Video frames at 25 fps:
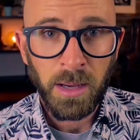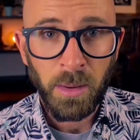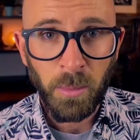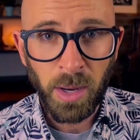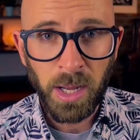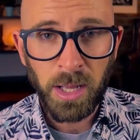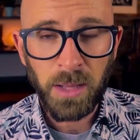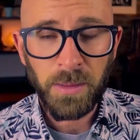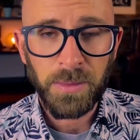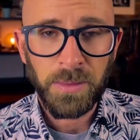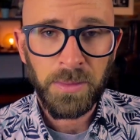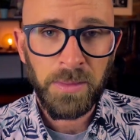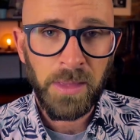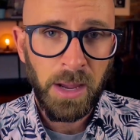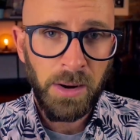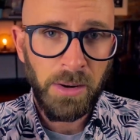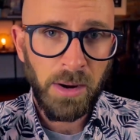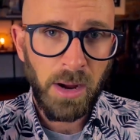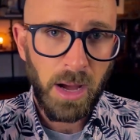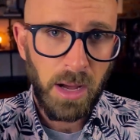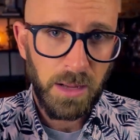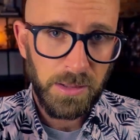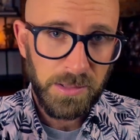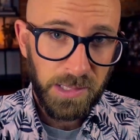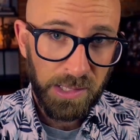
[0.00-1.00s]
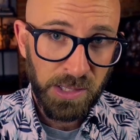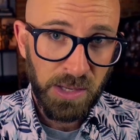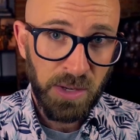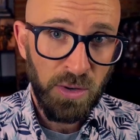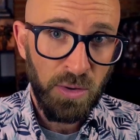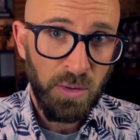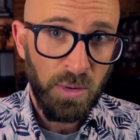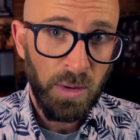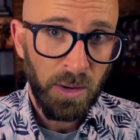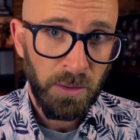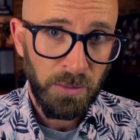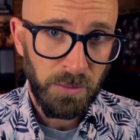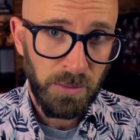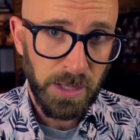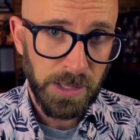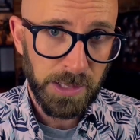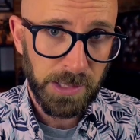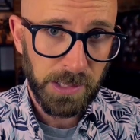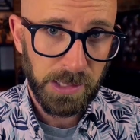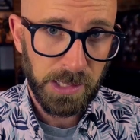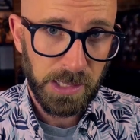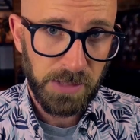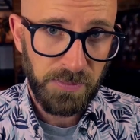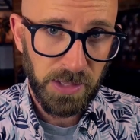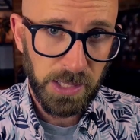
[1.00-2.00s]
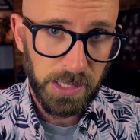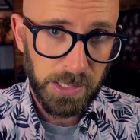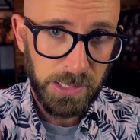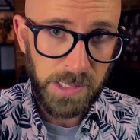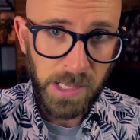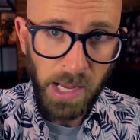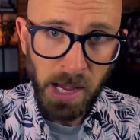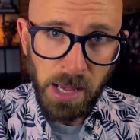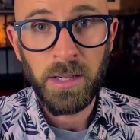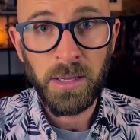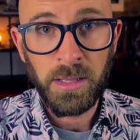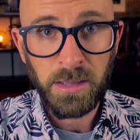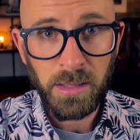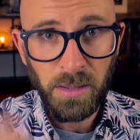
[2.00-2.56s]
Well, there are two reasons for this.